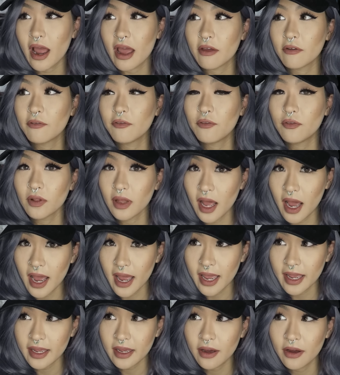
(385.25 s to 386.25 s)
I
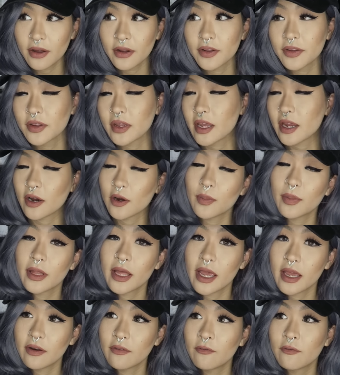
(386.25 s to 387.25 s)
fly on the
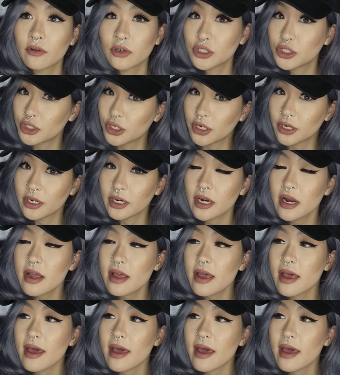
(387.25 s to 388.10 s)
airplane for sure,